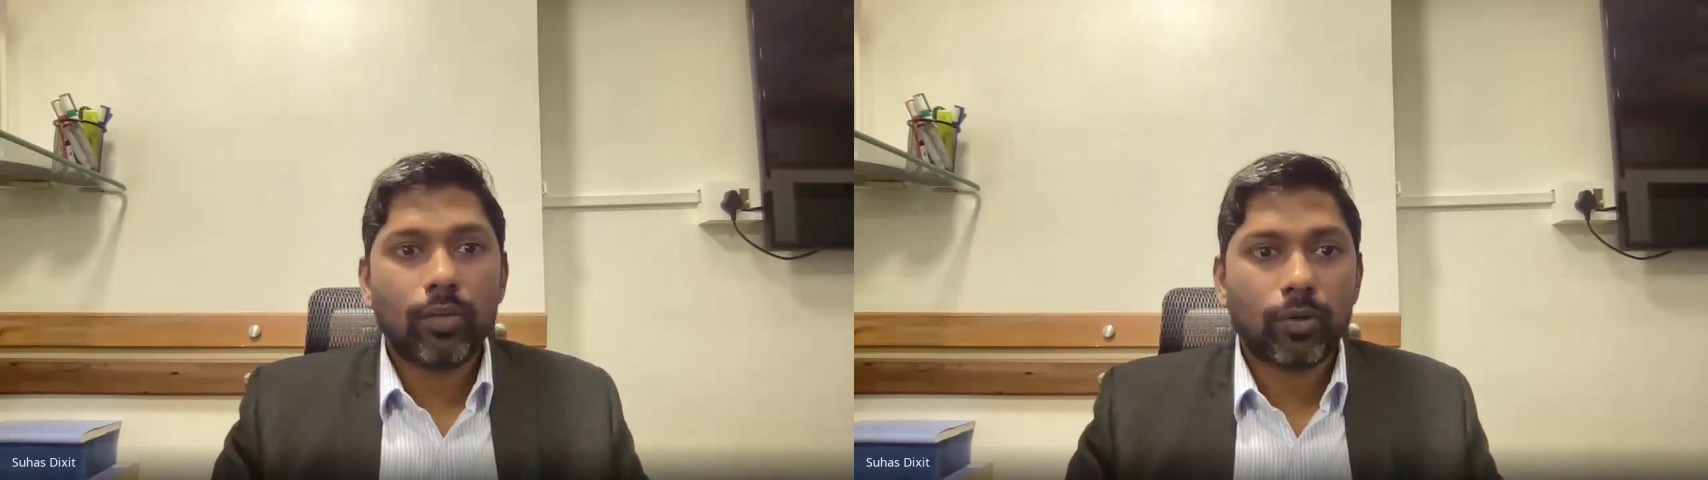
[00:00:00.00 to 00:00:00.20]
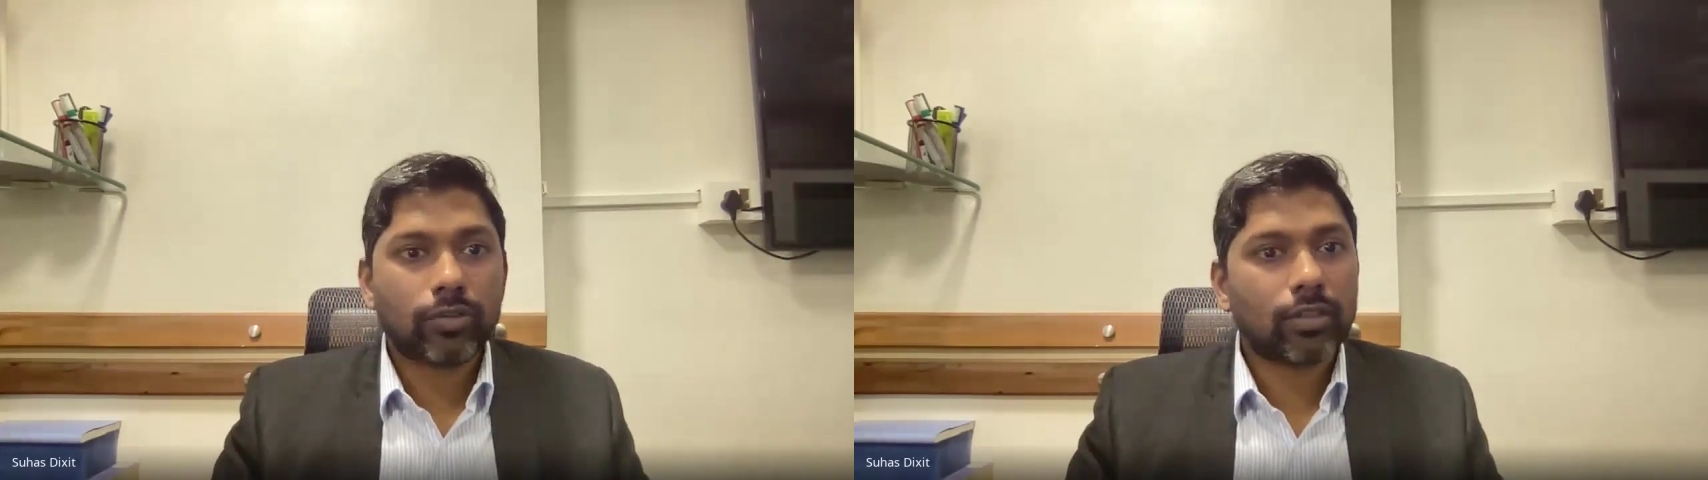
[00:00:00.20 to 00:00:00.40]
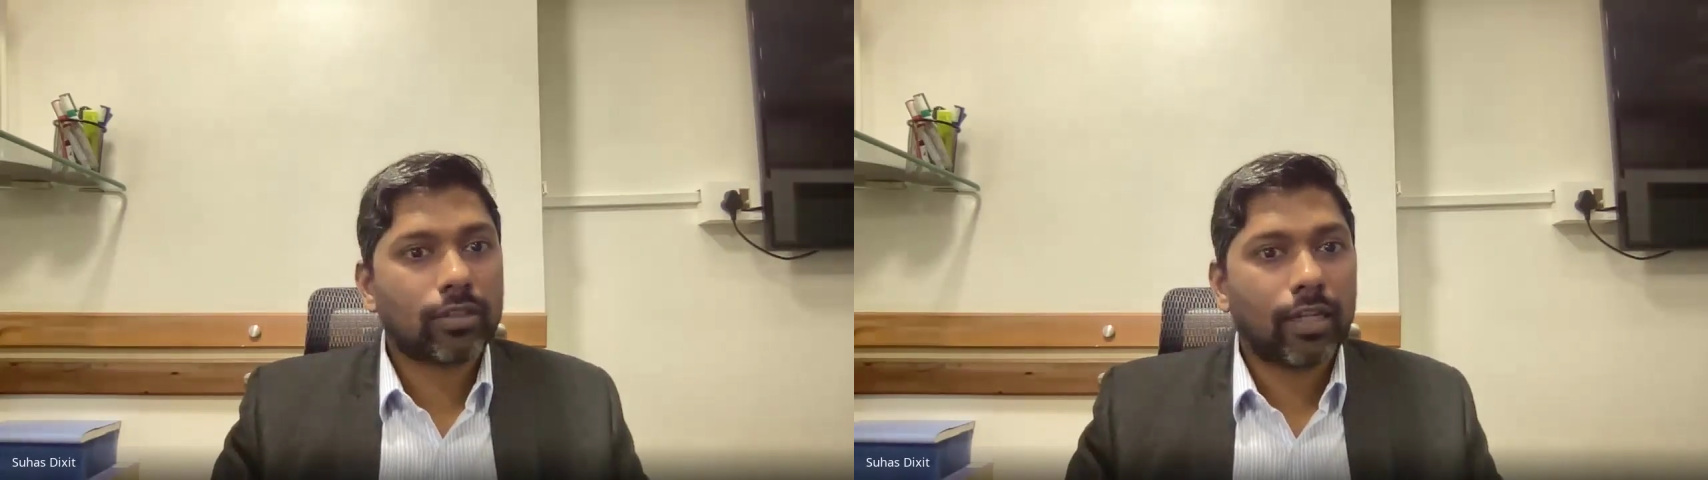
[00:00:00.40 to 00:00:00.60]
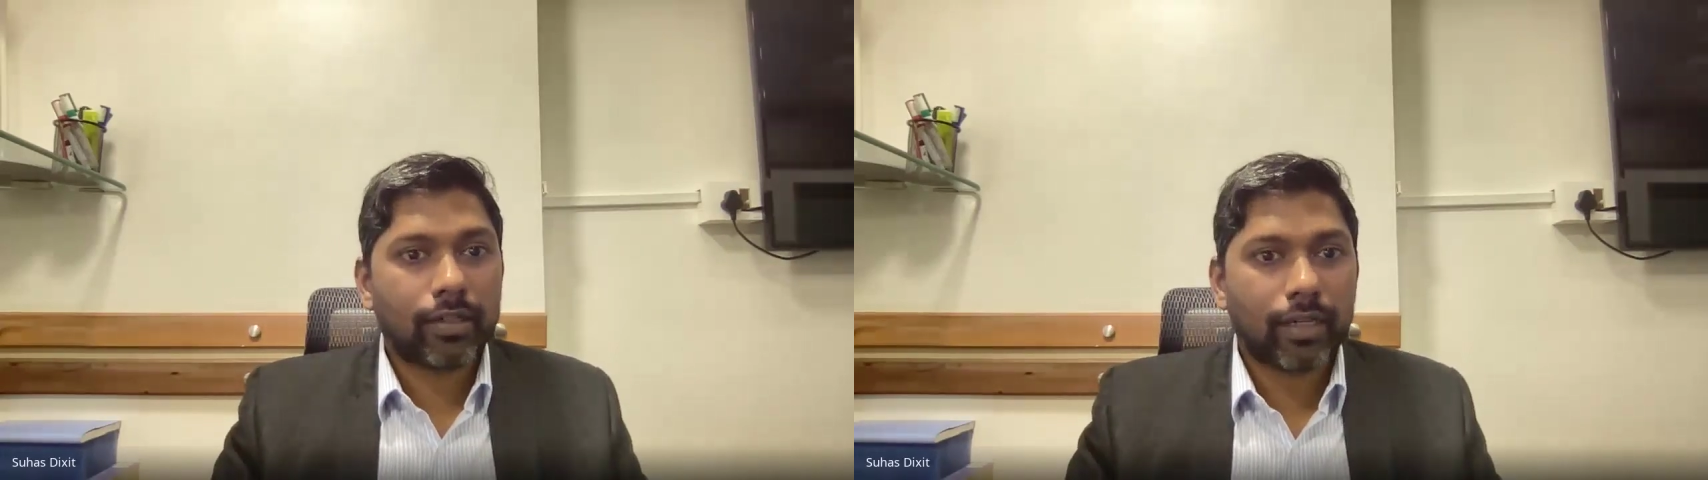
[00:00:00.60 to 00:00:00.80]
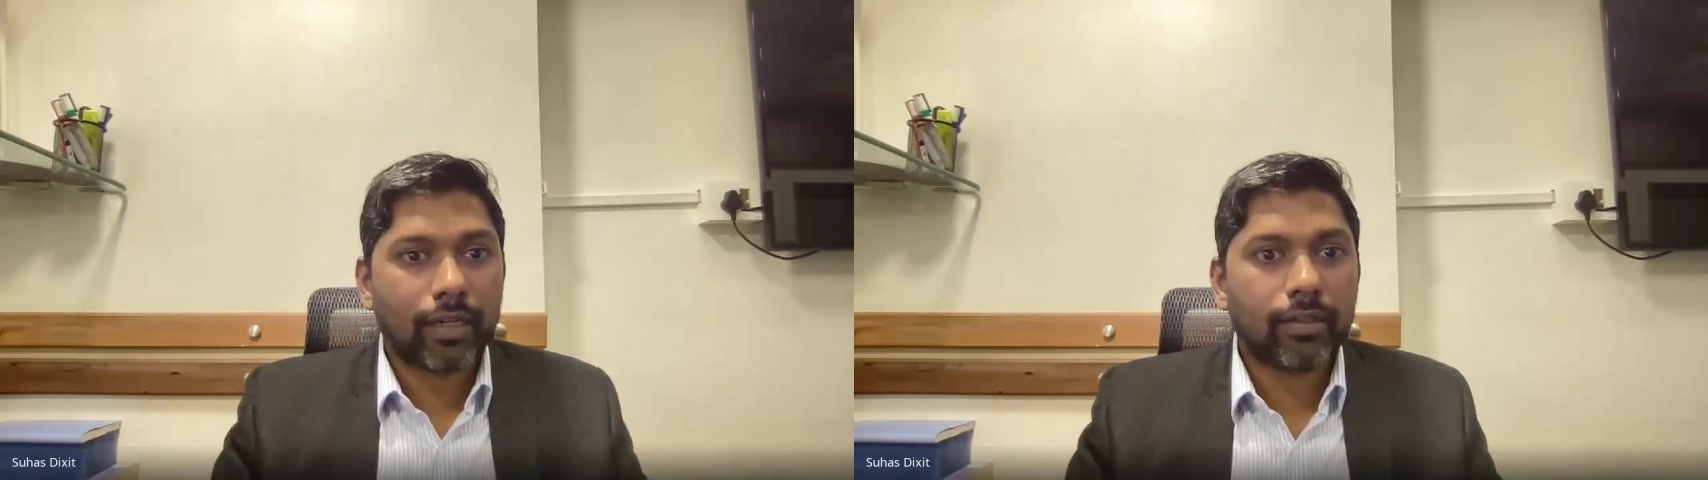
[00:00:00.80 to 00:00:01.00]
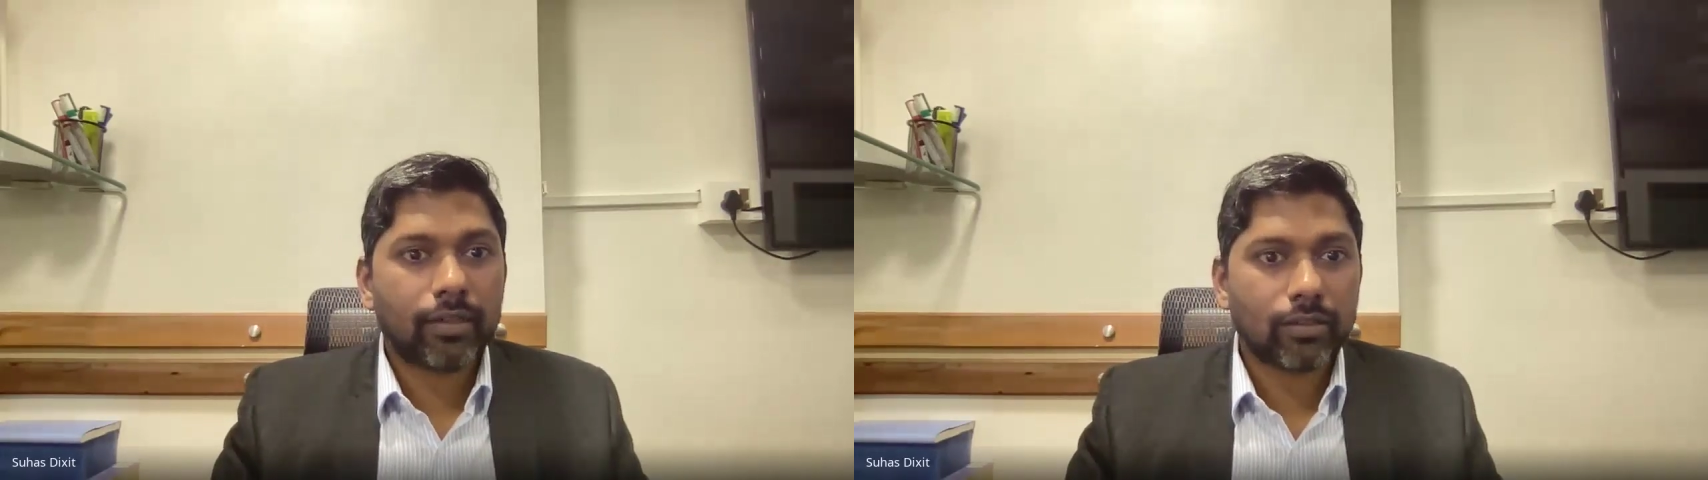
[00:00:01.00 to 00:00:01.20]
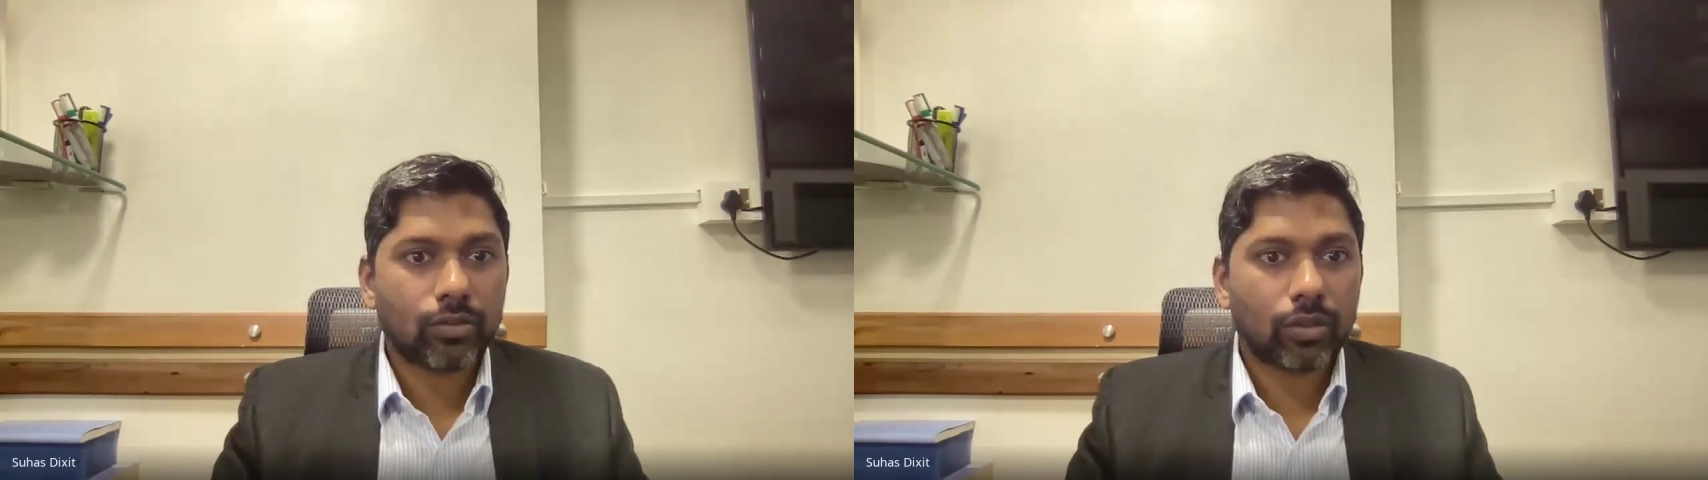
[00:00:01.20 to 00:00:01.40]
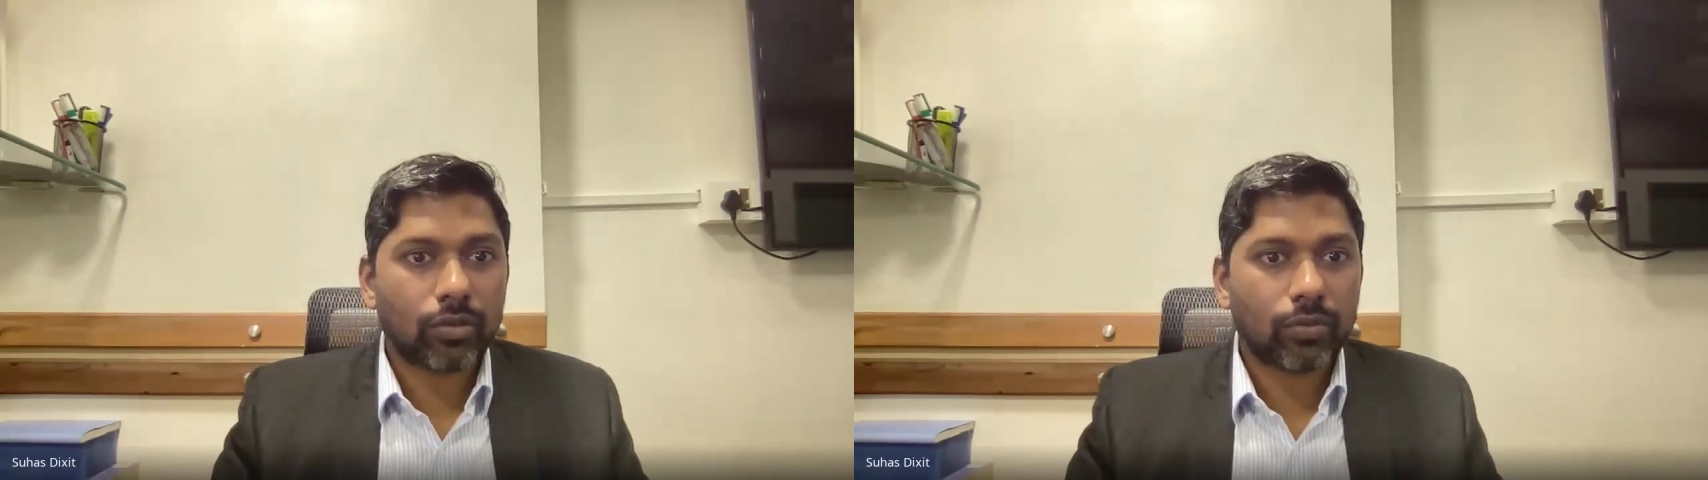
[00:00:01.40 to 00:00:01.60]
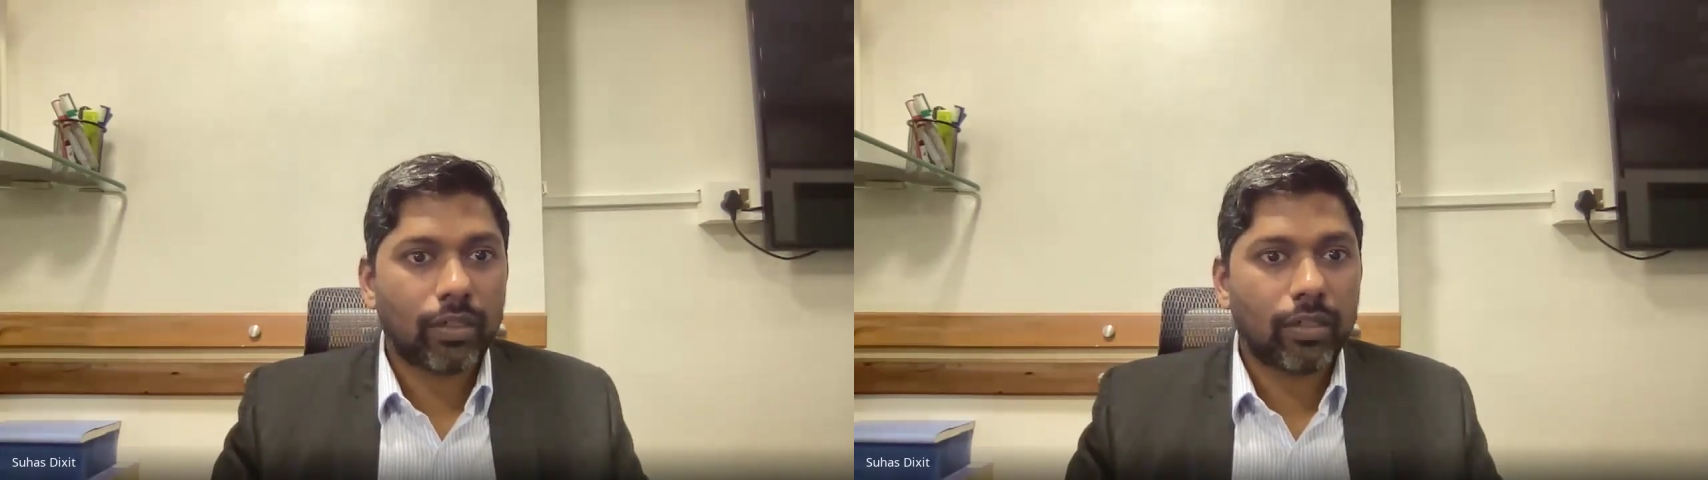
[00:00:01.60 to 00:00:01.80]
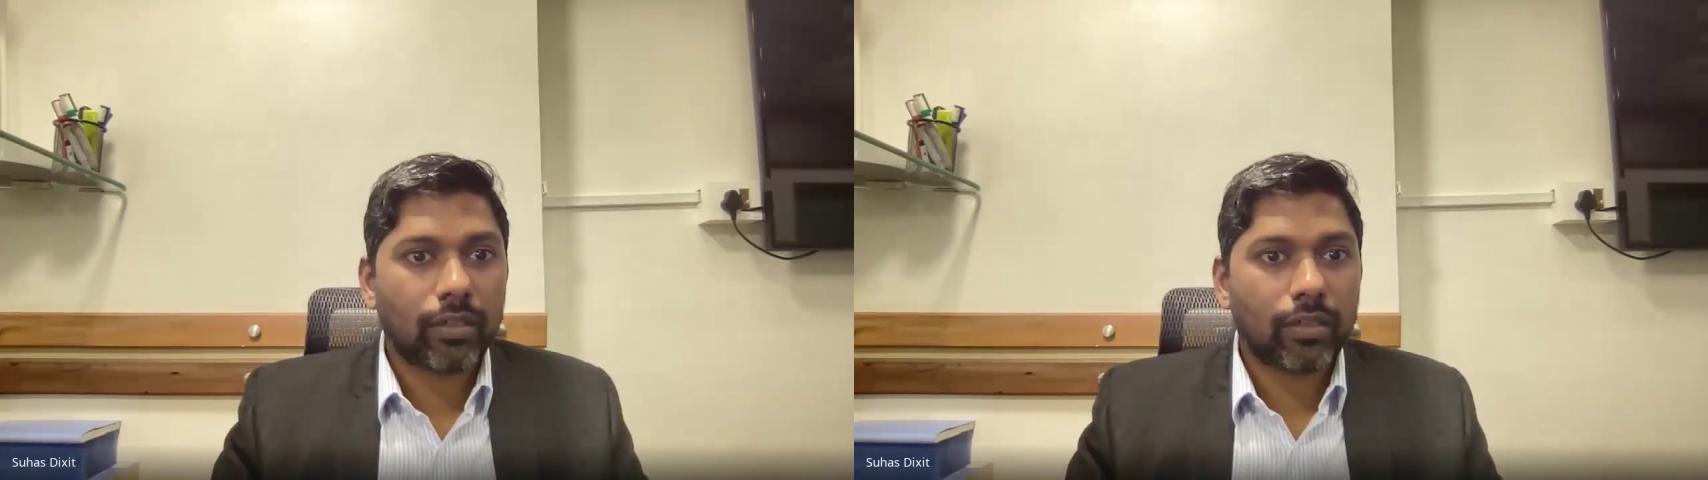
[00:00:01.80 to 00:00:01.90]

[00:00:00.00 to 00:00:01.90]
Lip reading: process like 10 tons or 20